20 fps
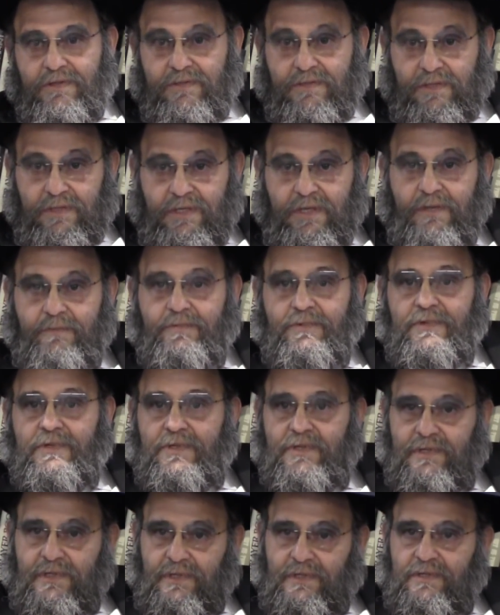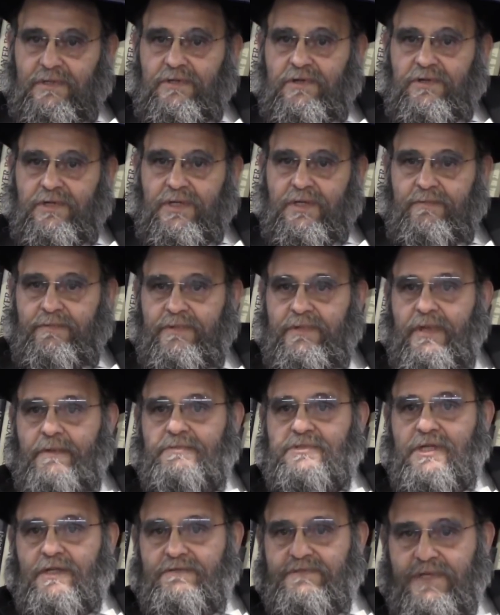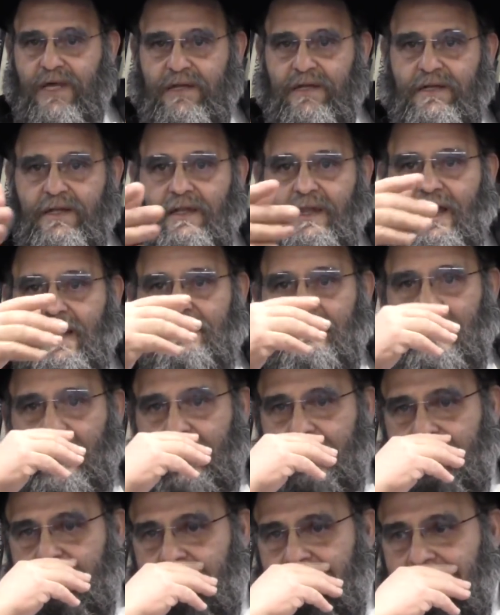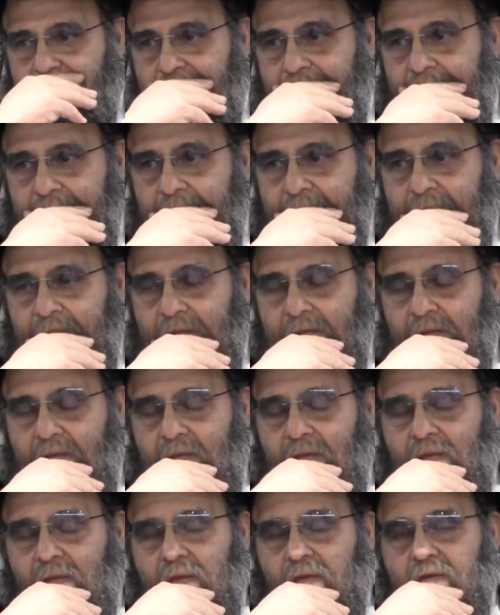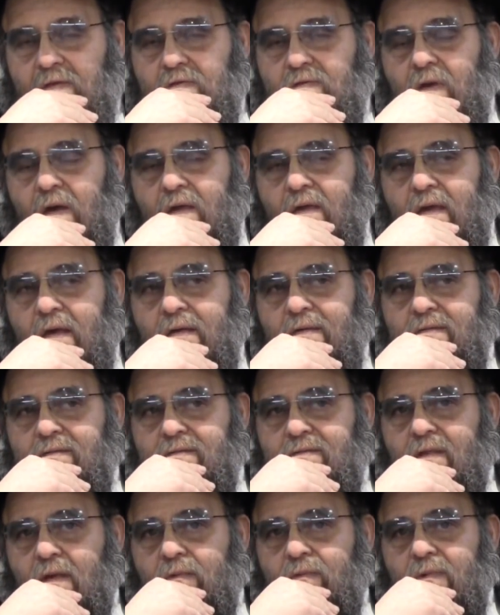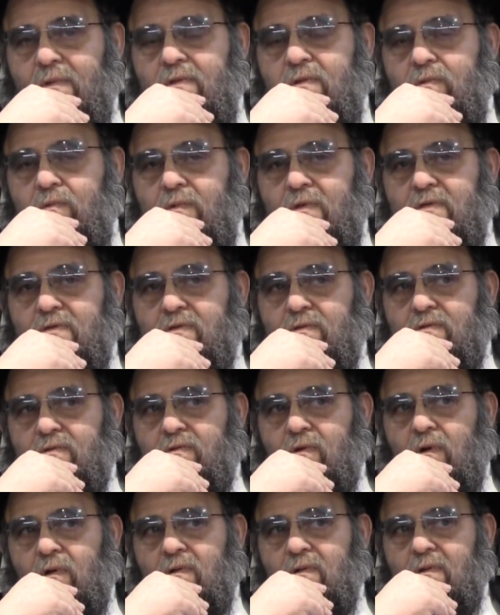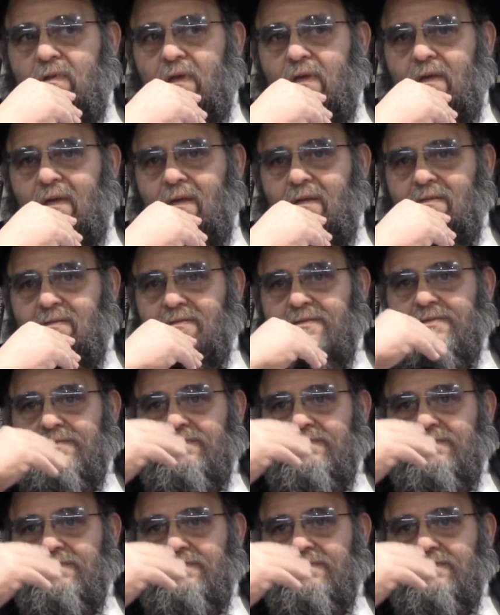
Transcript: to keep the, you know, keep themselves out of the limelight. So I asked, I went to Wiesenthal and I asked